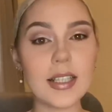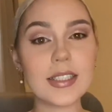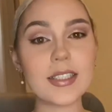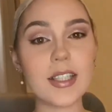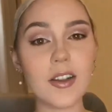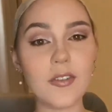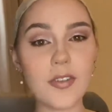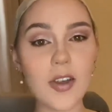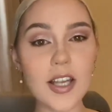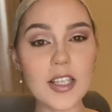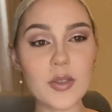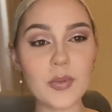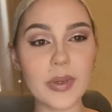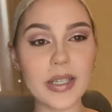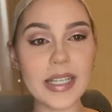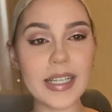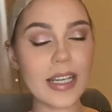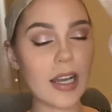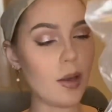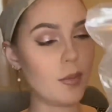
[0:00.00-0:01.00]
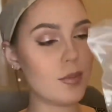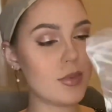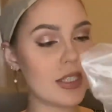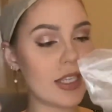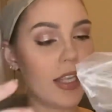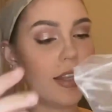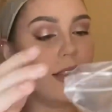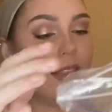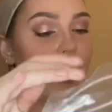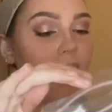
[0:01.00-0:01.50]
So the first wig comes
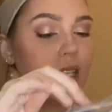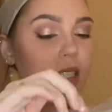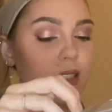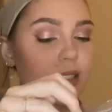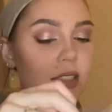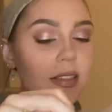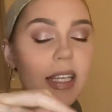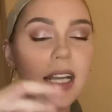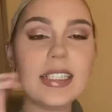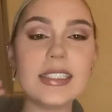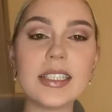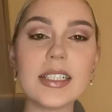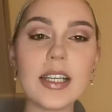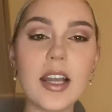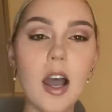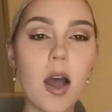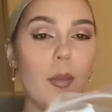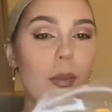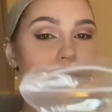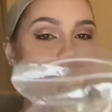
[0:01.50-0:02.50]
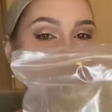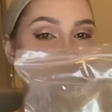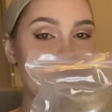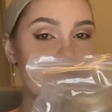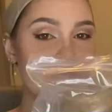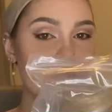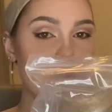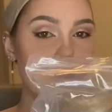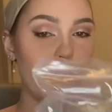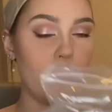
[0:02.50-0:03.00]
in this. They did come in
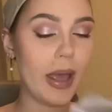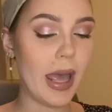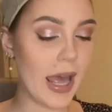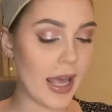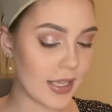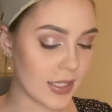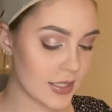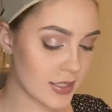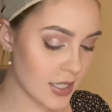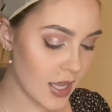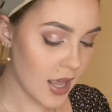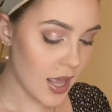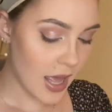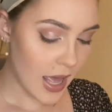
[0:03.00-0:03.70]
these little bags